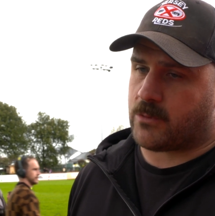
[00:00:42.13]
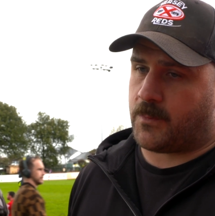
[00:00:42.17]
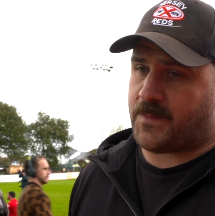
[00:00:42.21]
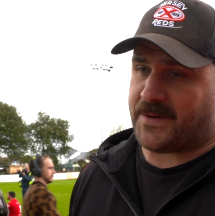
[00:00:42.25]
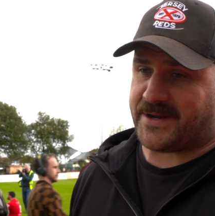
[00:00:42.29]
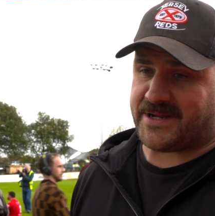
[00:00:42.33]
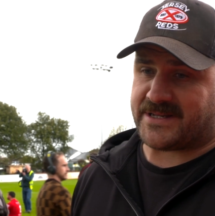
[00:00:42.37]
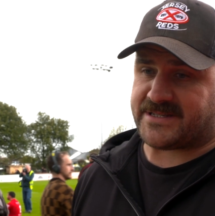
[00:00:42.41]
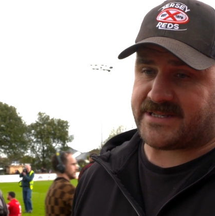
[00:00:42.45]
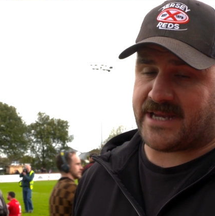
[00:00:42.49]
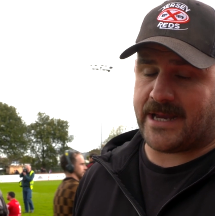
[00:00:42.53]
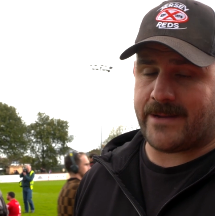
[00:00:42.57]
We'll
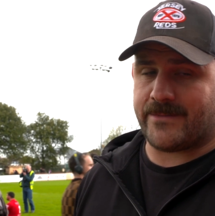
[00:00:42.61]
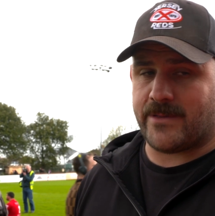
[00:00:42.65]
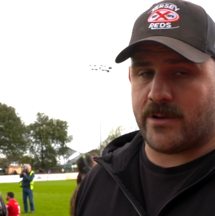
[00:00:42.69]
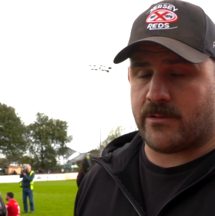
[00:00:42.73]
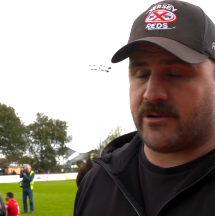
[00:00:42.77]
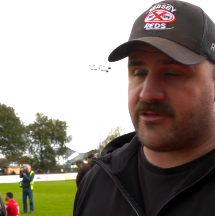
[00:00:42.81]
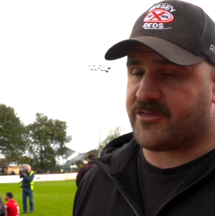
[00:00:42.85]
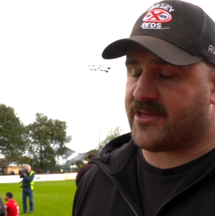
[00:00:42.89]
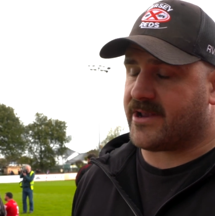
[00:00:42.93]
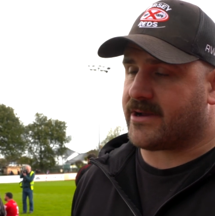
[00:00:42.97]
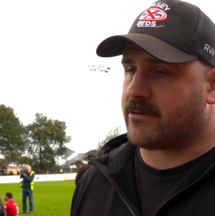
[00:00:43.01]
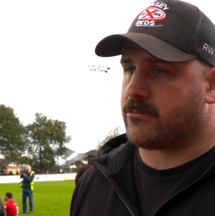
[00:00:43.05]
pick a team that
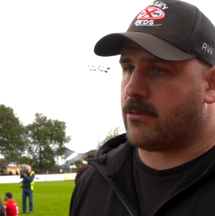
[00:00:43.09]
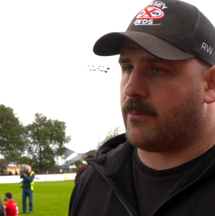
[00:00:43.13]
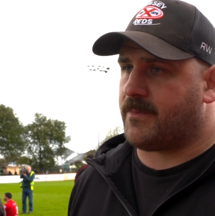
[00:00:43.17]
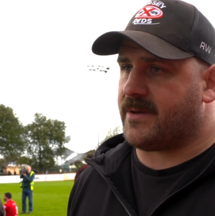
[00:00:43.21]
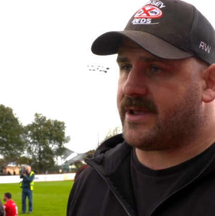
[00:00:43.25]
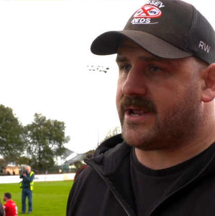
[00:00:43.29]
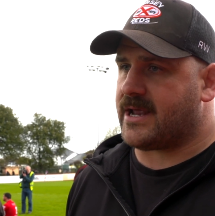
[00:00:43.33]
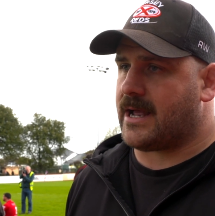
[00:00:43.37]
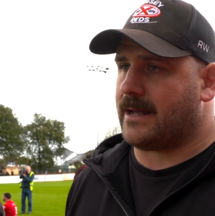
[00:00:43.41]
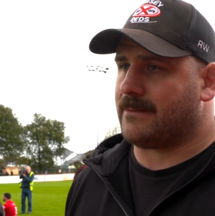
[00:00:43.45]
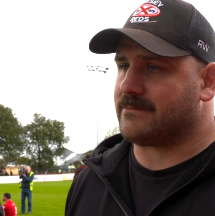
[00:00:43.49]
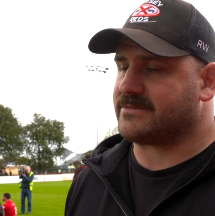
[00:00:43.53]
we think will
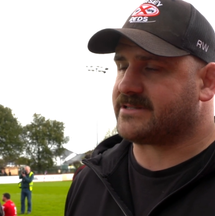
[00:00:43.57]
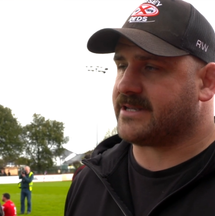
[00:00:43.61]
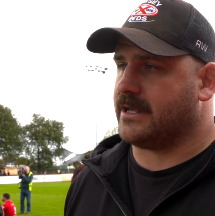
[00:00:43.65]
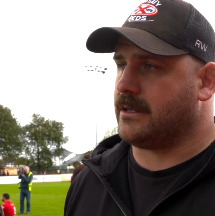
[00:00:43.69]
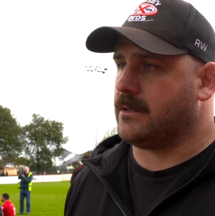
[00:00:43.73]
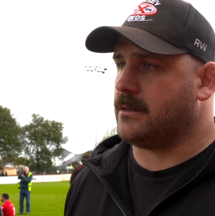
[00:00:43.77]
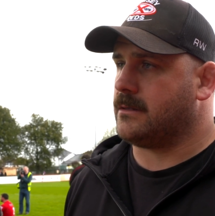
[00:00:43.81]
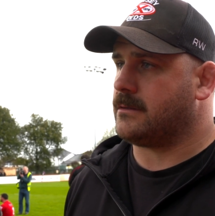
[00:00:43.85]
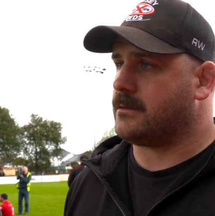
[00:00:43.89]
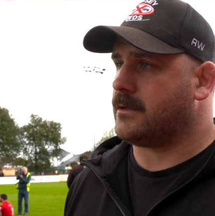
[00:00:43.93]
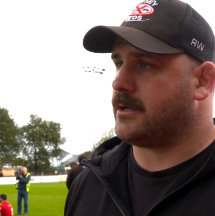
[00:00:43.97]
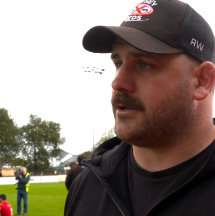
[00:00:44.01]
beat Ampt
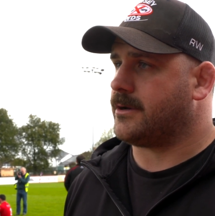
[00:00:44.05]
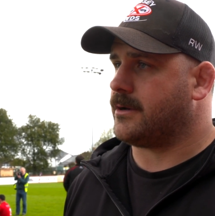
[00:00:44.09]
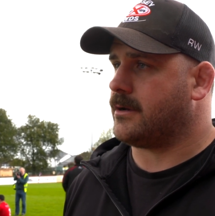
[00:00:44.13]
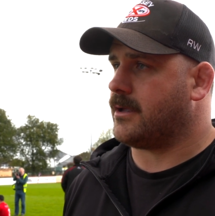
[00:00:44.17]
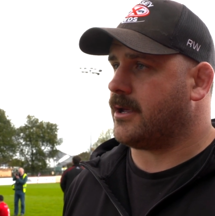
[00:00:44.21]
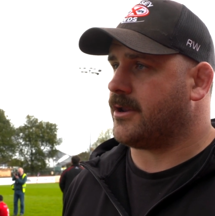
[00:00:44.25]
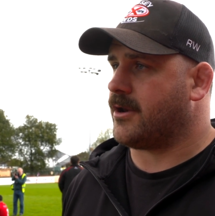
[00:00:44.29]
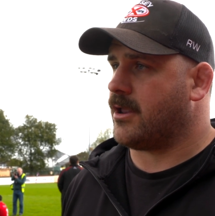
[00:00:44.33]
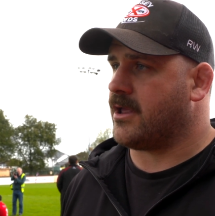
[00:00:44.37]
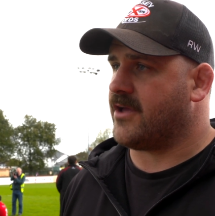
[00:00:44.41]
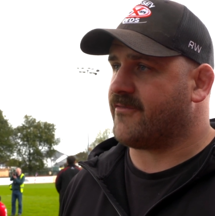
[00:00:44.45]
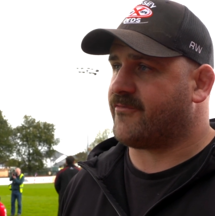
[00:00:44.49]
Hill,
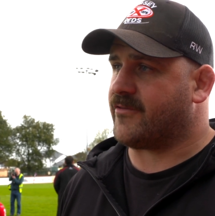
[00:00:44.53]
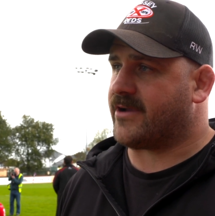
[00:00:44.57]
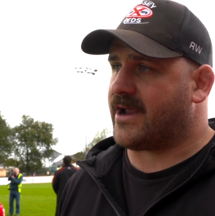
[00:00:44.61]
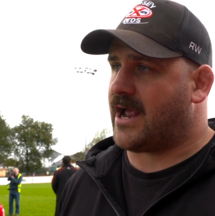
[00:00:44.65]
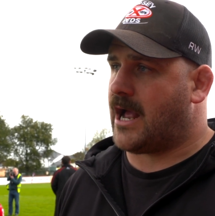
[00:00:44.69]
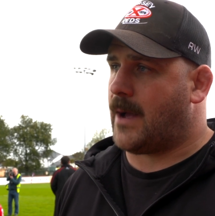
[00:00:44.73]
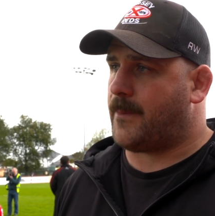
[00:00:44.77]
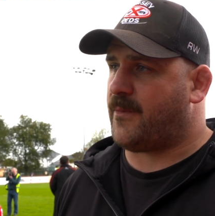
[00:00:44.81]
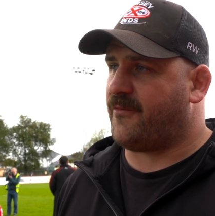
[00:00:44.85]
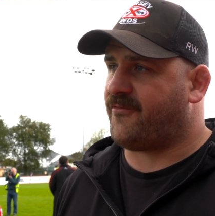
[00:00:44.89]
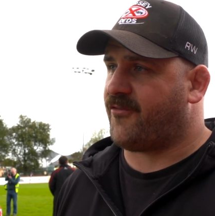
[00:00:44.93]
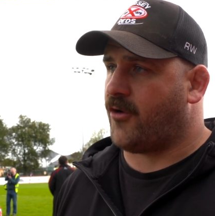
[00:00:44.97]
and if we get
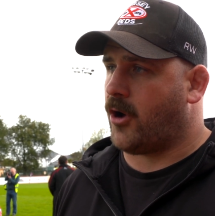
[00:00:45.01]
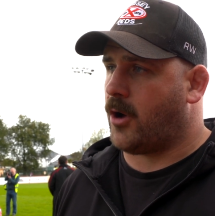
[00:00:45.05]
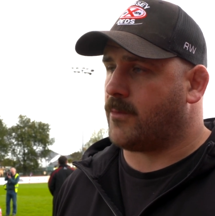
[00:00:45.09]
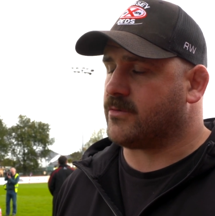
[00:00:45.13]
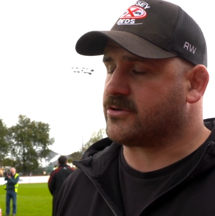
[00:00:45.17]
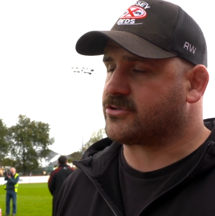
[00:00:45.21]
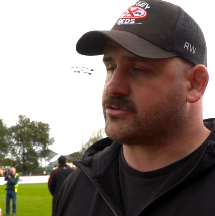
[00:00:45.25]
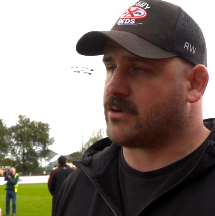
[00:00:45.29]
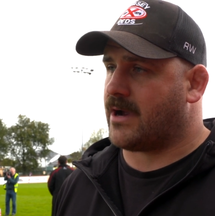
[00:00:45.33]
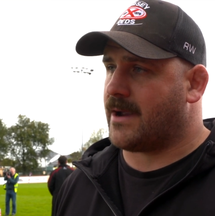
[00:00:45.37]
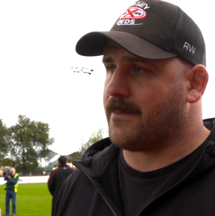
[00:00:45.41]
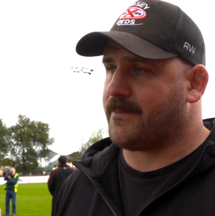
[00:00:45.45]
our
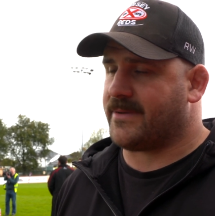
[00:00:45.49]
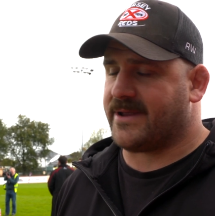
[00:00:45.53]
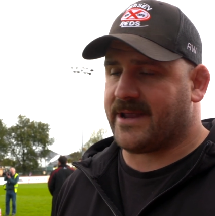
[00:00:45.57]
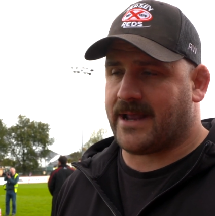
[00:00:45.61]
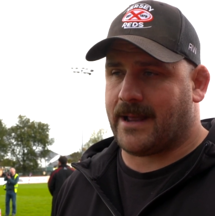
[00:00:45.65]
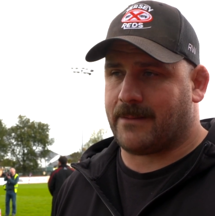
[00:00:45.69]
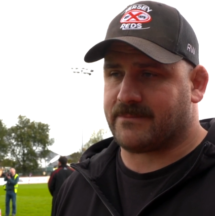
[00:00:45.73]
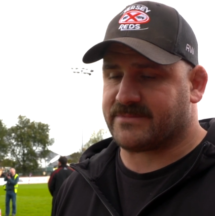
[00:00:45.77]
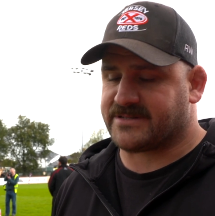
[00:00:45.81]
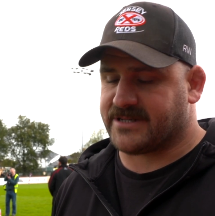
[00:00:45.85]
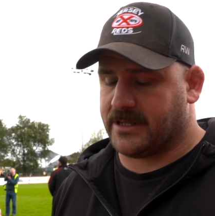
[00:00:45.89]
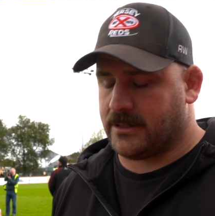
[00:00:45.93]
performance right, beat
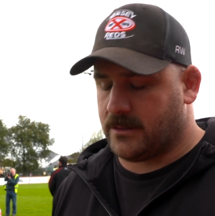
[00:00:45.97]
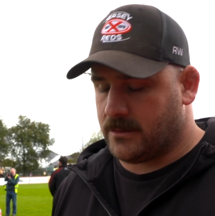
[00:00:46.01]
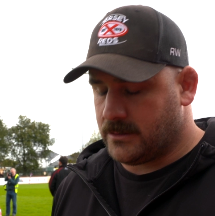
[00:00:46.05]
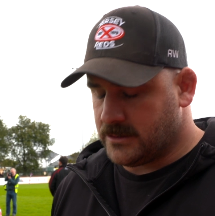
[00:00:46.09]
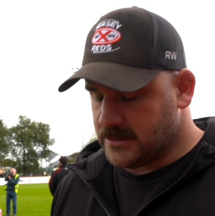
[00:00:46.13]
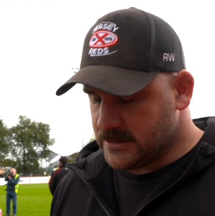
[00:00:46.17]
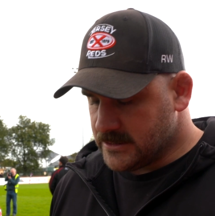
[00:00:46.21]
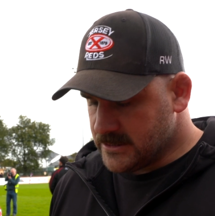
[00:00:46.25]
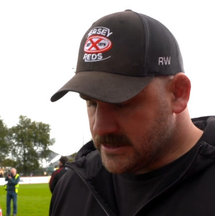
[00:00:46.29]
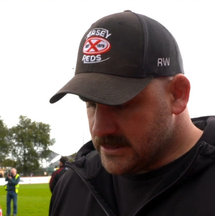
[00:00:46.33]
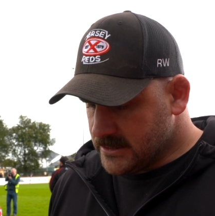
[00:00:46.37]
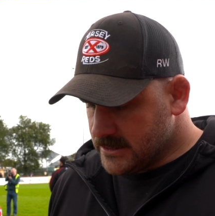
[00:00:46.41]
Ampt Hill.
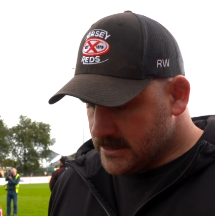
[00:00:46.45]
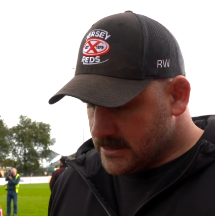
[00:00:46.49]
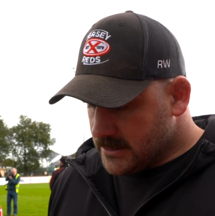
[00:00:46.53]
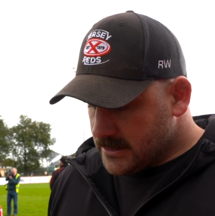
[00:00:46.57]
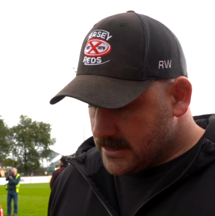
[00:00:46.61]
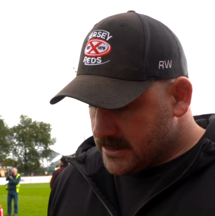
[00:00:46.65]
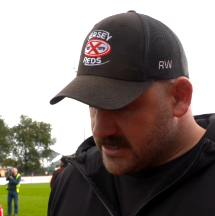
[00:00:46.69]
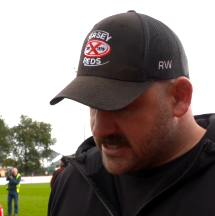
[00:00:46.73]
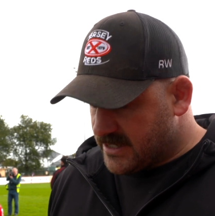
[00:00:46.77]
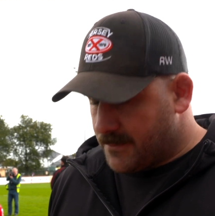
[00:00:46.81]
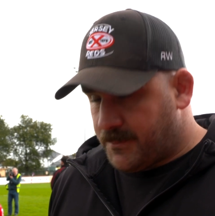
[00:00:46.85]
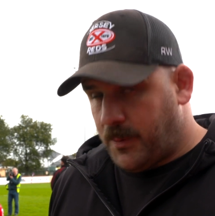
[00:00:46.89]

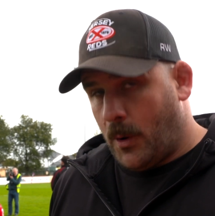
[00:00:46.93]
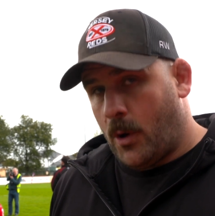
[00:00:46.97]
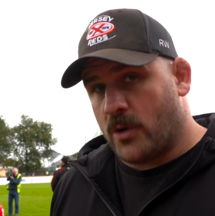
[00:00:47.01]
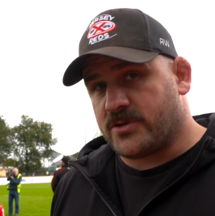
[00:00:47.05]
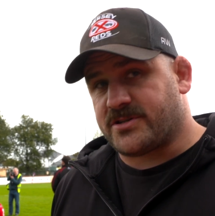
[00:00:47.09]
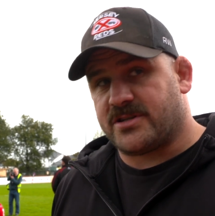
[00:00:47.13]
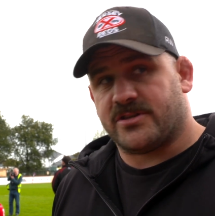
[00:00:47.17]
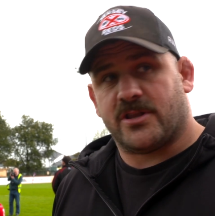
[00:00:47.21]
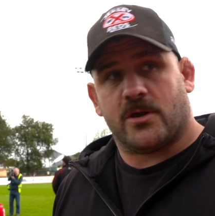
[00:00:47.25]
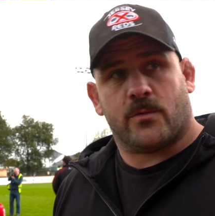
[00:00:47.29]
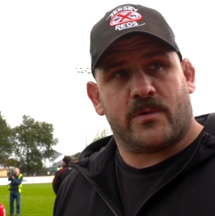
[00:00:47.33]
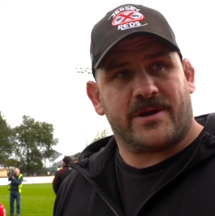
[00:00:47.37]
It's
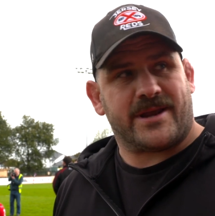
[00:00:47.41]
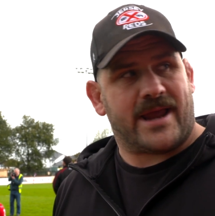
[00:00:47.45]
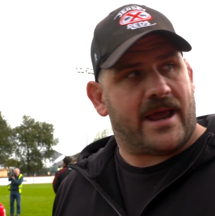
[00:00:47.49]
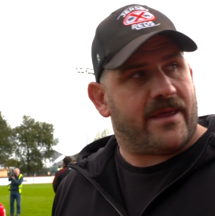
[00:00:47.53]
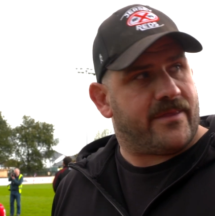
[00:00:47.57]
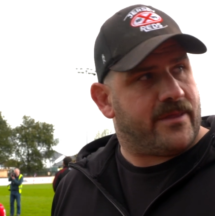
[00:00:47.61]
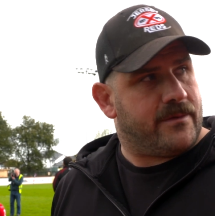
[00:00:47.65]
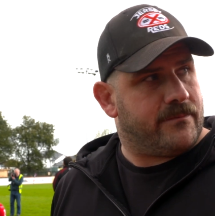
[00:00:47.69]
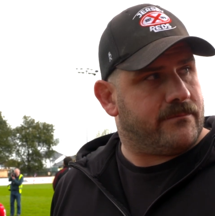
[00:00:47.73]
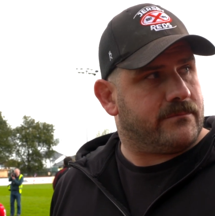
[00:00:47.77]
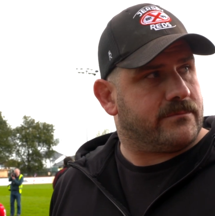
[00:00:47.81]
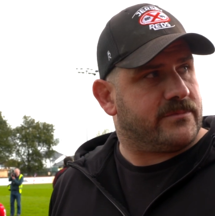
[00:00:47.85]
important that we
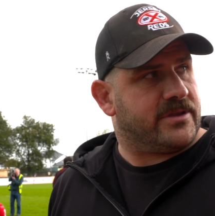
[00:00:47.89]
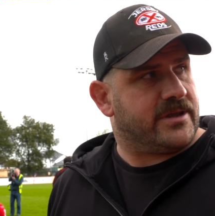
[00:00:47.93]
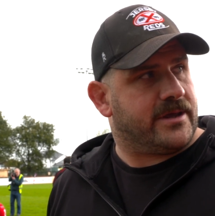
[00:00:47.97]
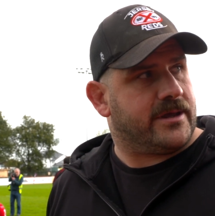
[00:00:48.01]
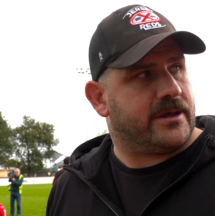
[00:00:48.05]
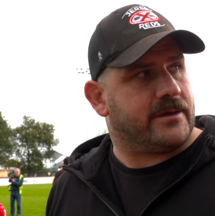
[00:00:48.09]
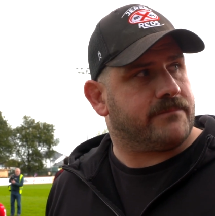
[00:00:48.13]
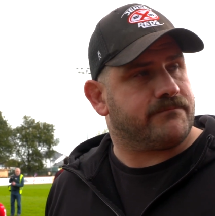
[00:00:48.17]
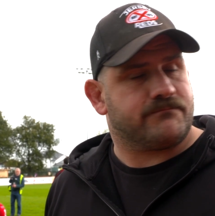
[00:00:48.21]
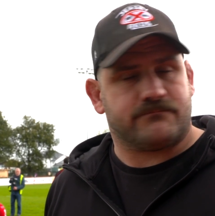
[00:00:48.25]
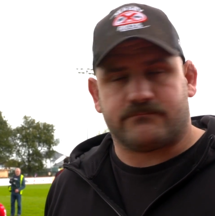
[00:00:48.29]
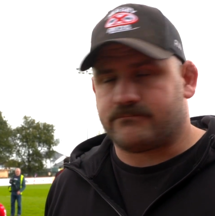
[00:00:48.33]
get
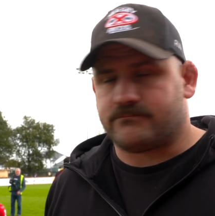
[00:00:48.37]
the